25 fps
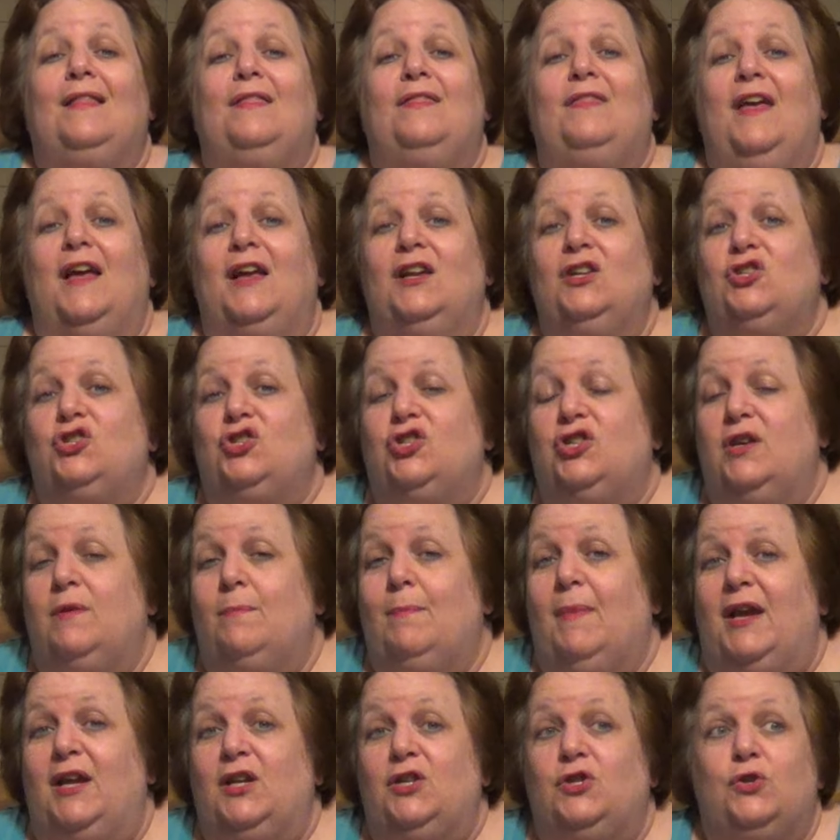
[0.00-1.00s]
then she
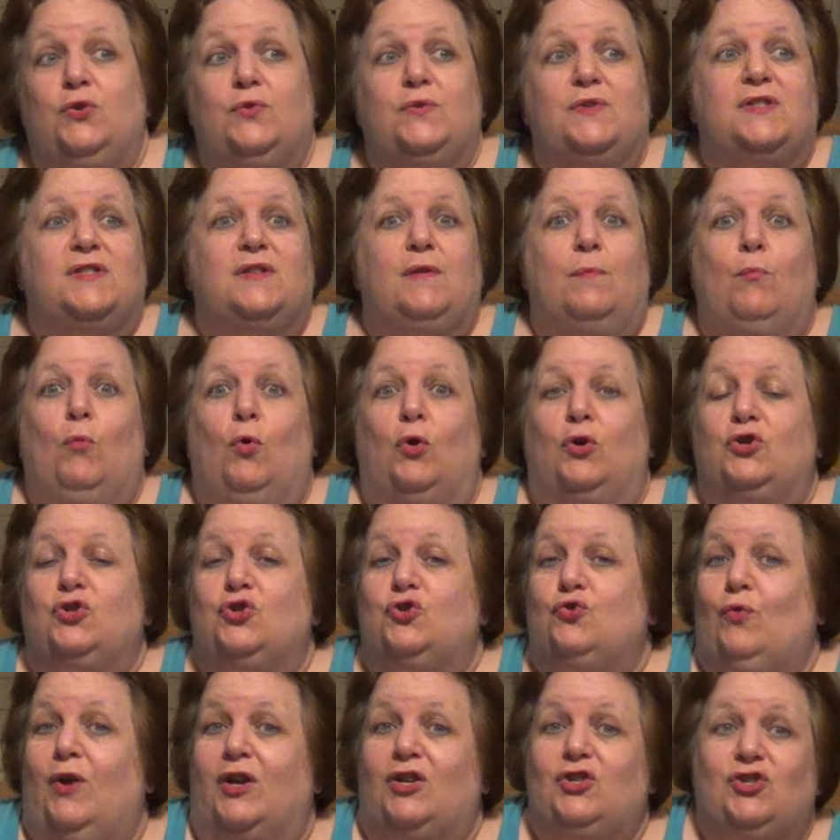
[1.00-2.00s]
may do some more
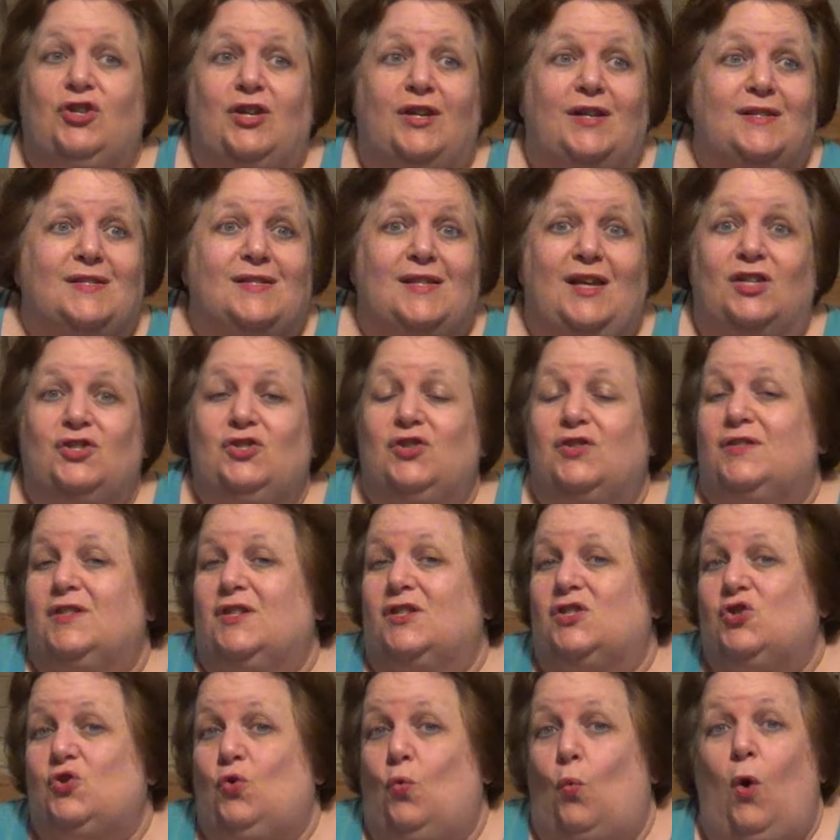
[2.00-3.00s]
stretching such as a
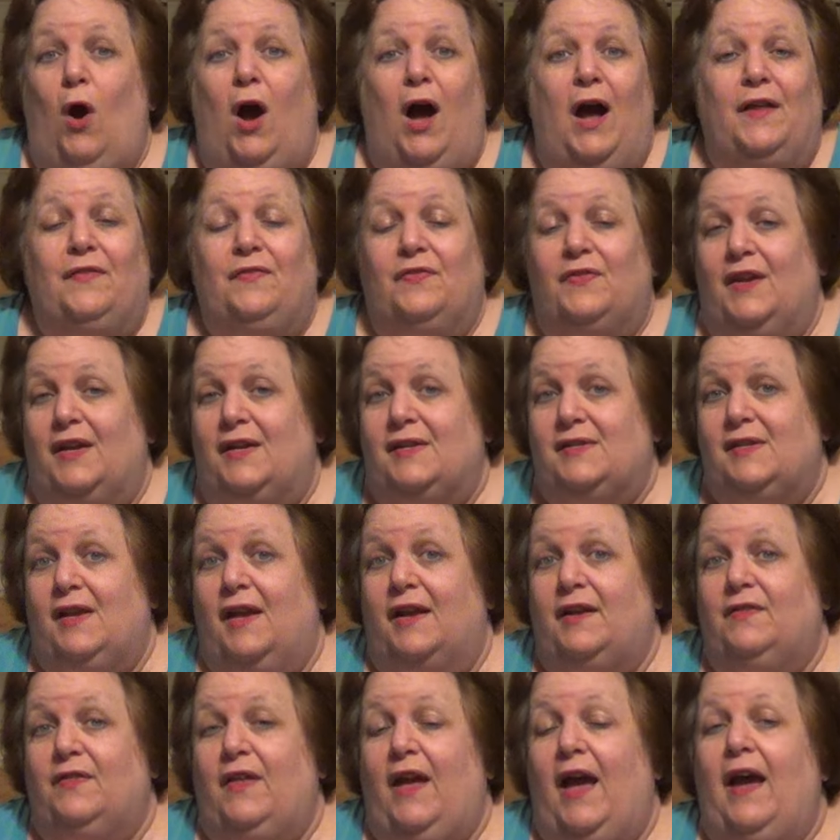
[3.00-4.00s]
squat, things
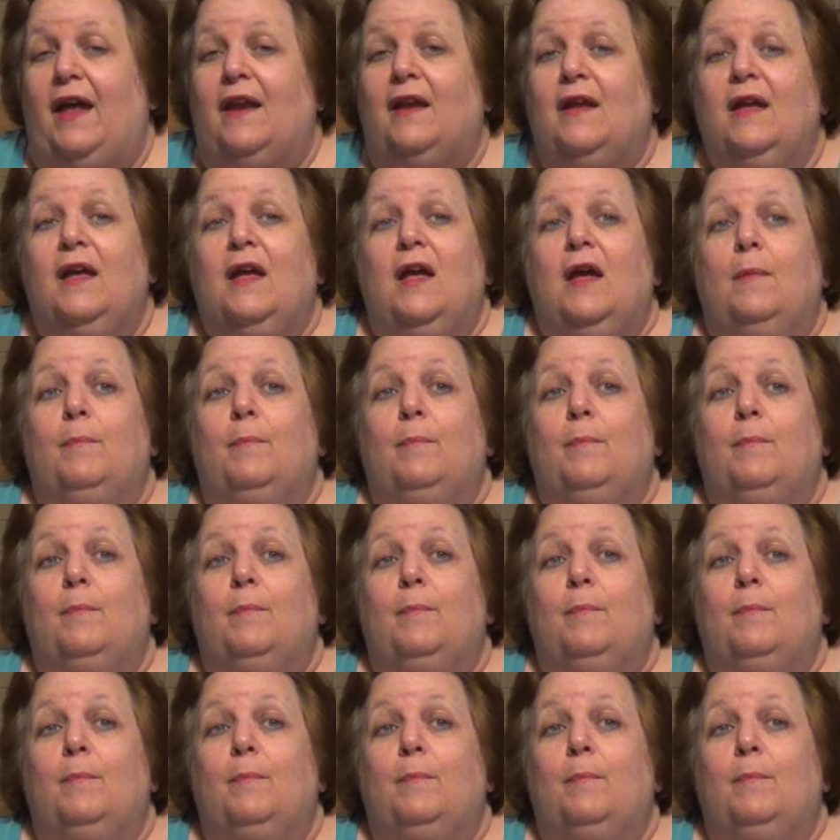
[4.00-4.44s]
like that.